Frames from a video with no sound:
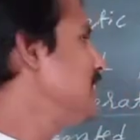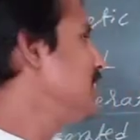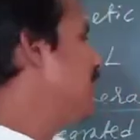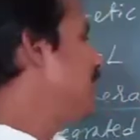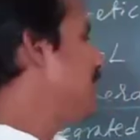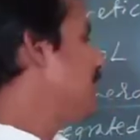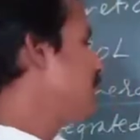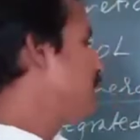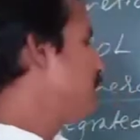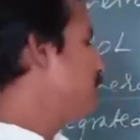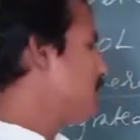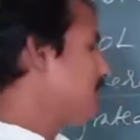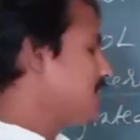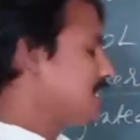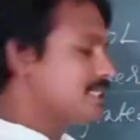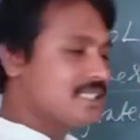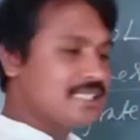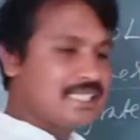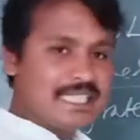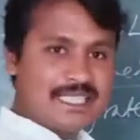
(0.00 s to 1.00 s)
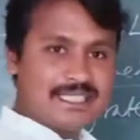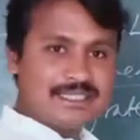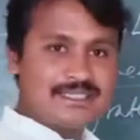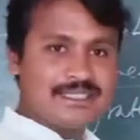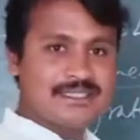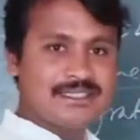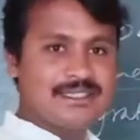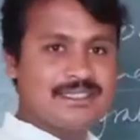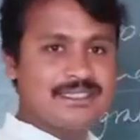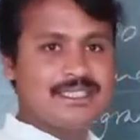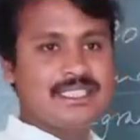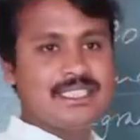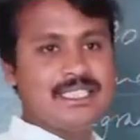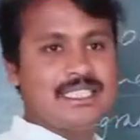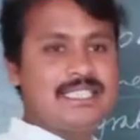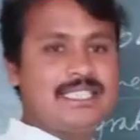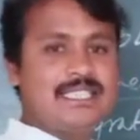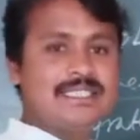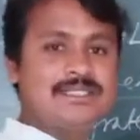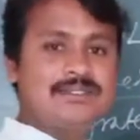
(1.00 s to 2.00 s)
In today's class,
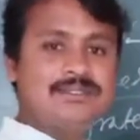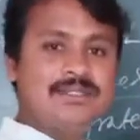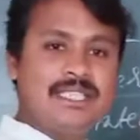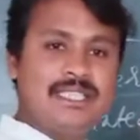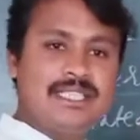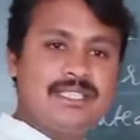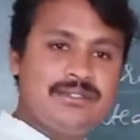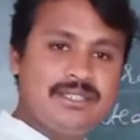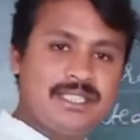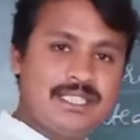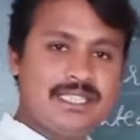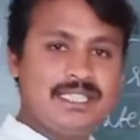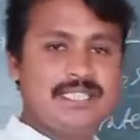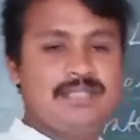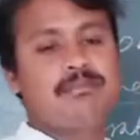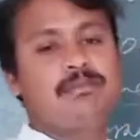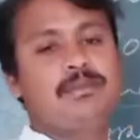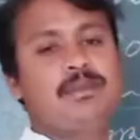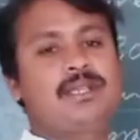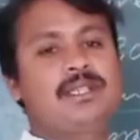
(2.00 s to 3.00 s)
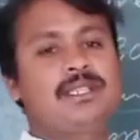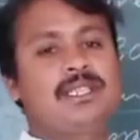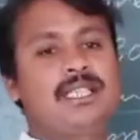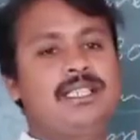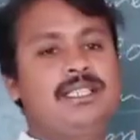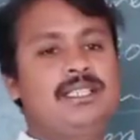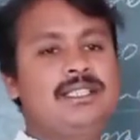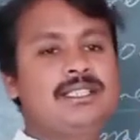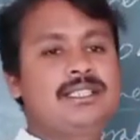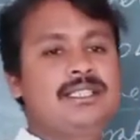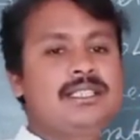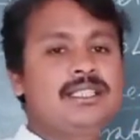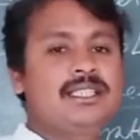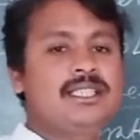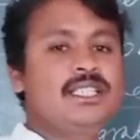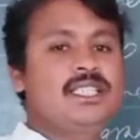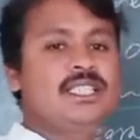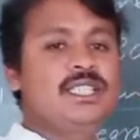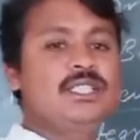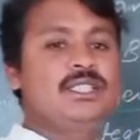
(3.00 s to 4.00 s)
it is very important.
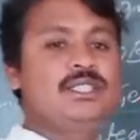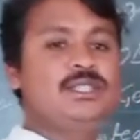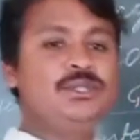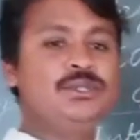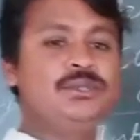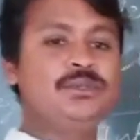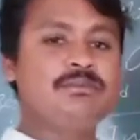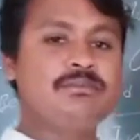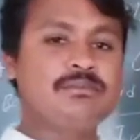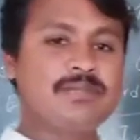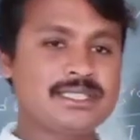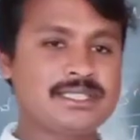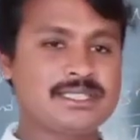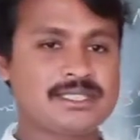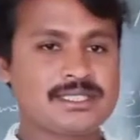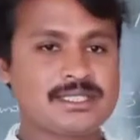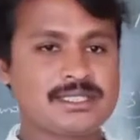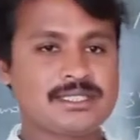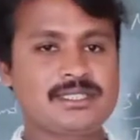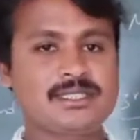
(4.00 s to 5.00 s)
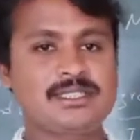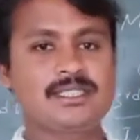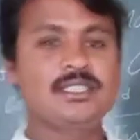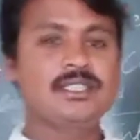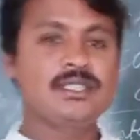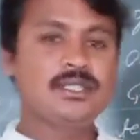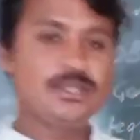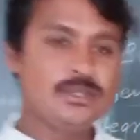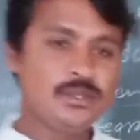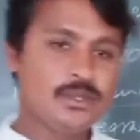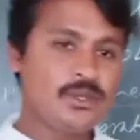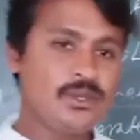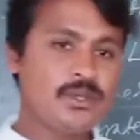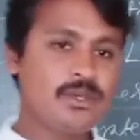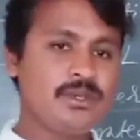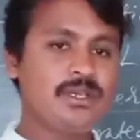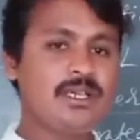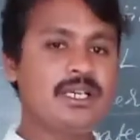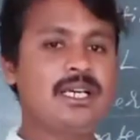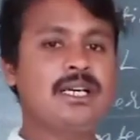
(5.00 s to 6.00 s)
You must know
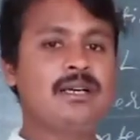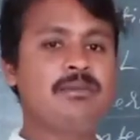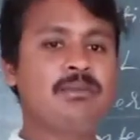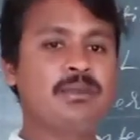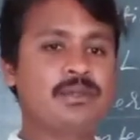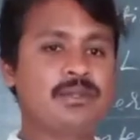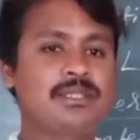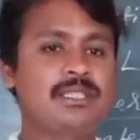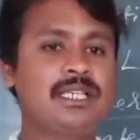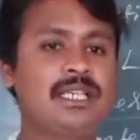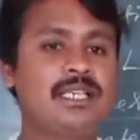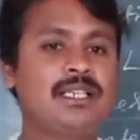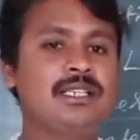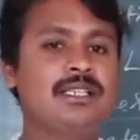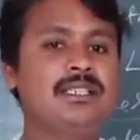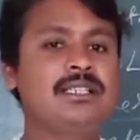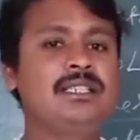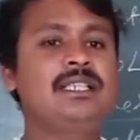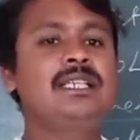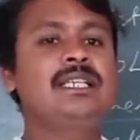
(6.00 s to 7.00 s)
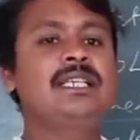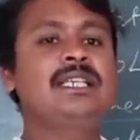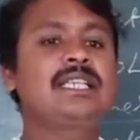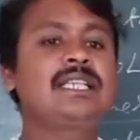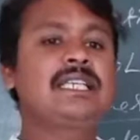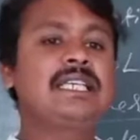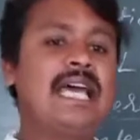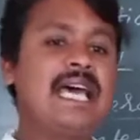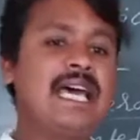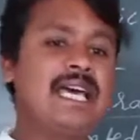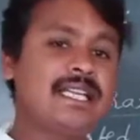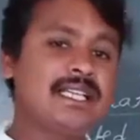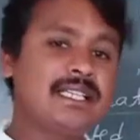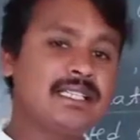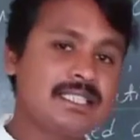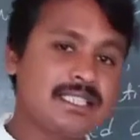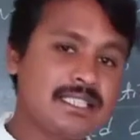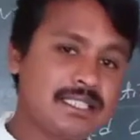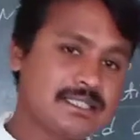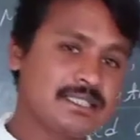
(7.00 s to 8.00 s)
about the
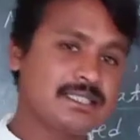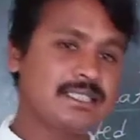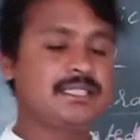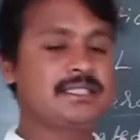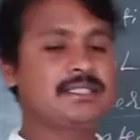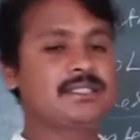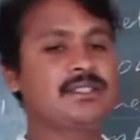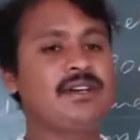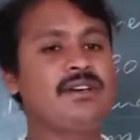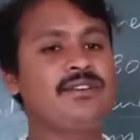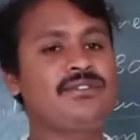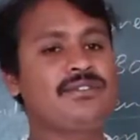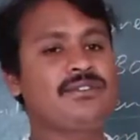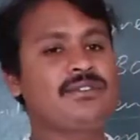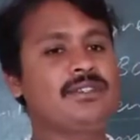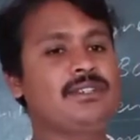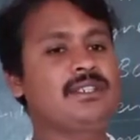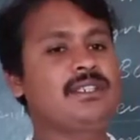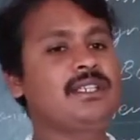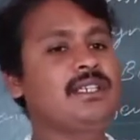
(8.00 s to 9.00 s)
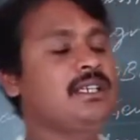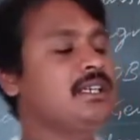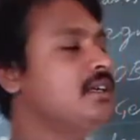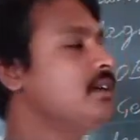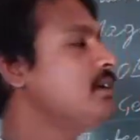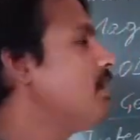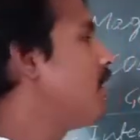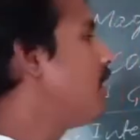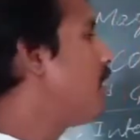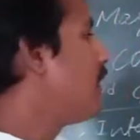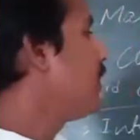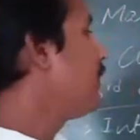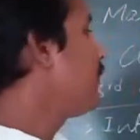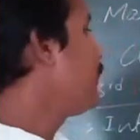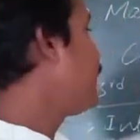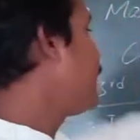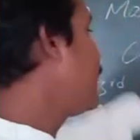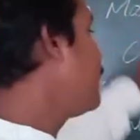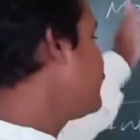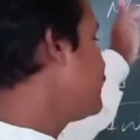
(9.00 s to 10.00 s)
characteristics of
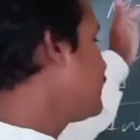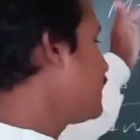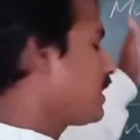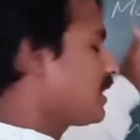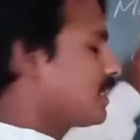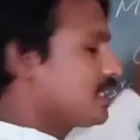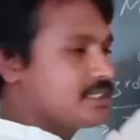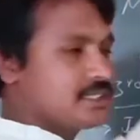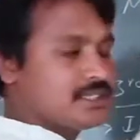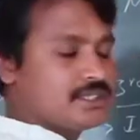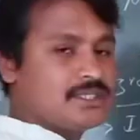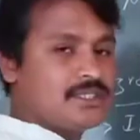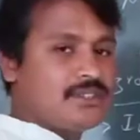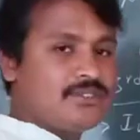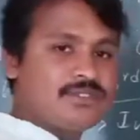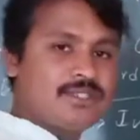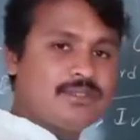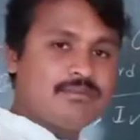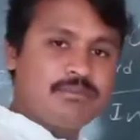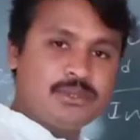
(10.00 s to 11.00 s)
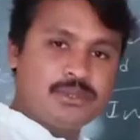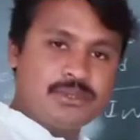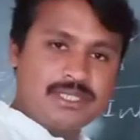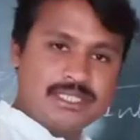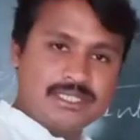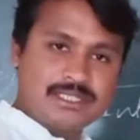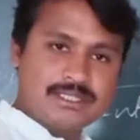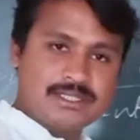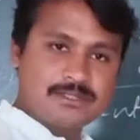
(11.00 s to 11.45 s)
all 5 generations of computers.